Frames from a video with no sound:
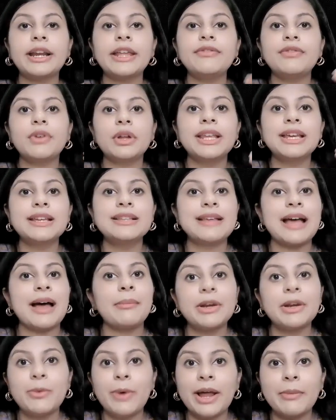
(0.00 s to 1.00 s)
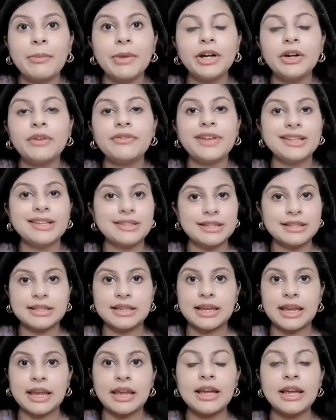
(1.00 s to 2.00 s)
ready for the exam environment of
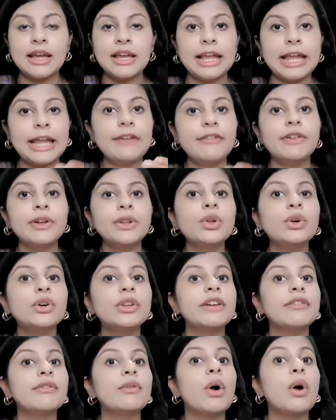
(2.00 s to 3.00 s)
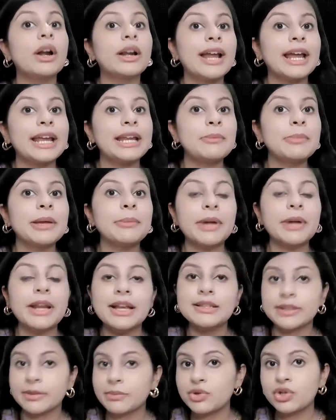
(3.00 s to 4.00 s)
ACCA, even though they've got 9-paper
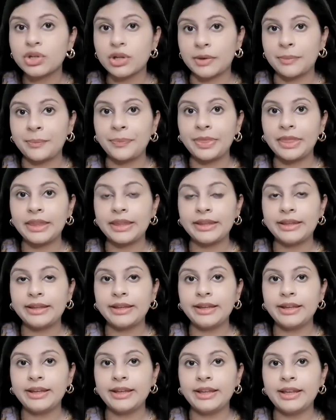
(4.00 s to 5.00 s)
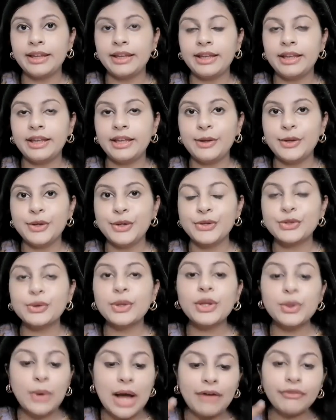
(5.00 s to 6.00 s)
exemption. So
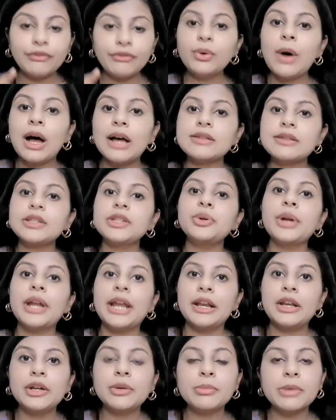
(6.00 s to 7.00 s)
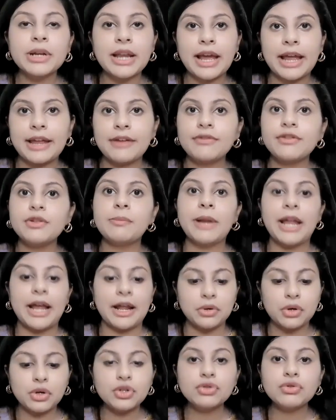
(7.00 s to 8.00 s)
you have to ask your alumni if you
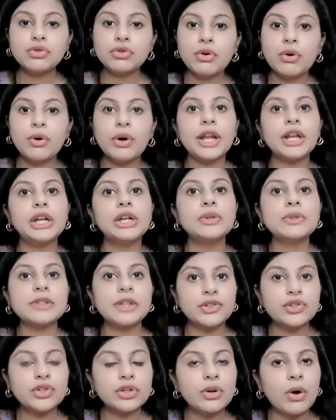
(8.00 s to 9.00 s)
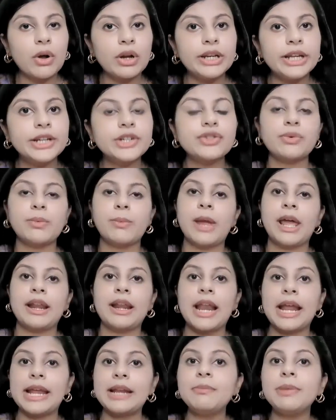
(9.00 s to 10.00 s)
plan on to go into such a college where
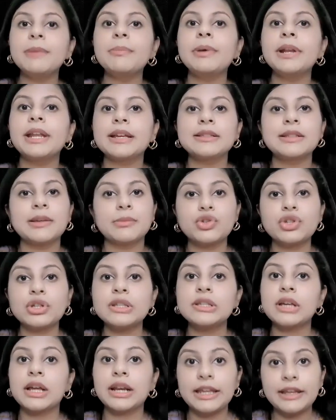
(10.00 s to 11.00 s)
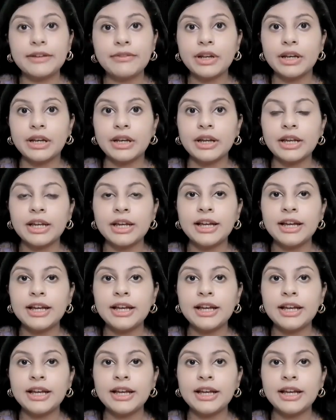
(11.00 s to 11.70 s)
9-paper exemptions are given.